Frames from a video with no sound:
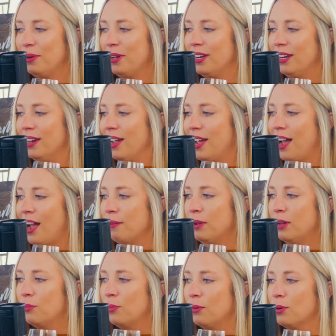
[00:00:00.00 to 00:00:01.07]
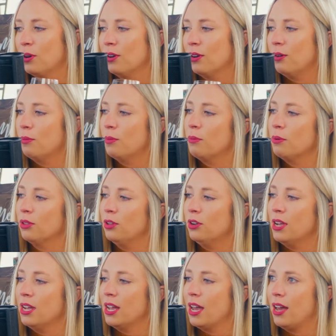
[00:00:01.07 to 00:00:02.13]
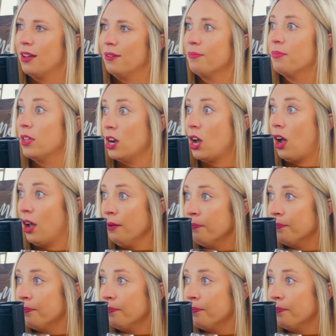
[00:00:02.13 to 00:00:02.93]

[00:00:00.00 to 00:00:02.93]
But I mean, we were looking at the knot.